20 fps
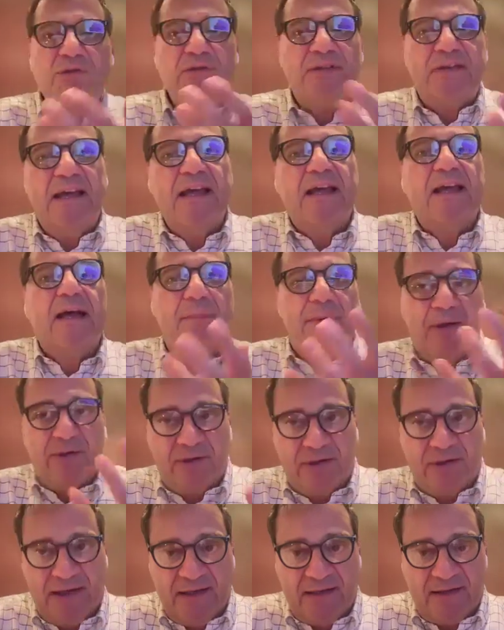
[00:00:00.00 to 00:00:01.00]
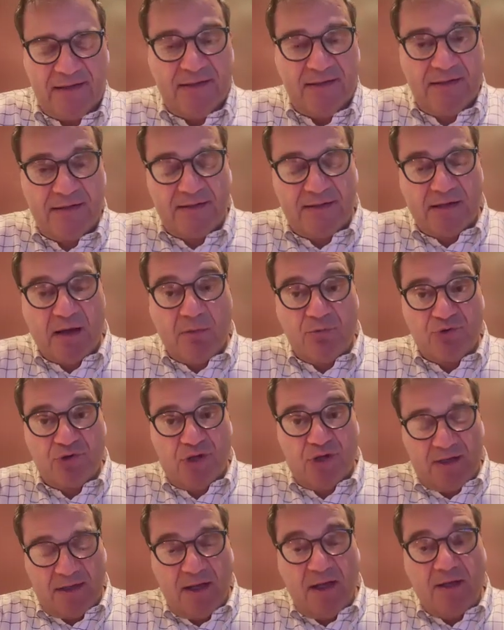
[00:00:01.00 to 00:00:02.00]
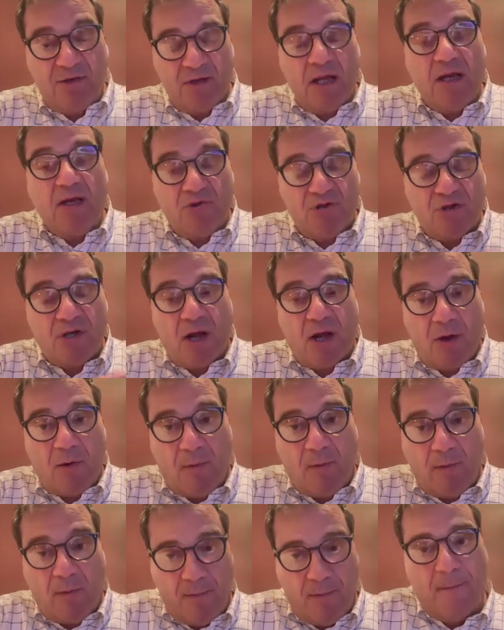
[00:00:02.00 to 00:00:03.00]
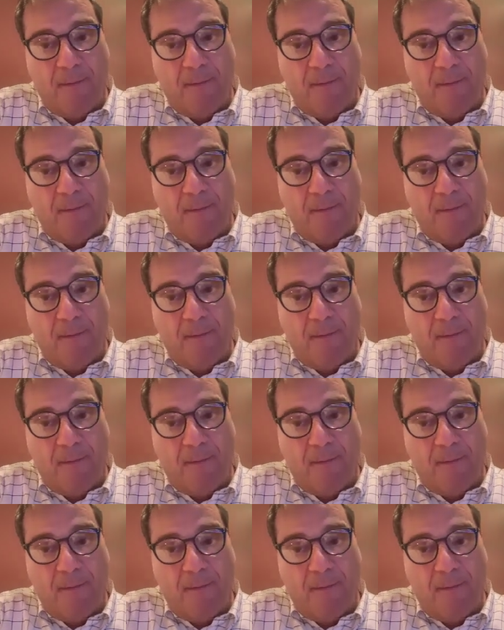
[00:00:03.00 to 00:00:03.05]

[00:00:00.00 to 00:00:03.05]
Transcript: take about that subject in general?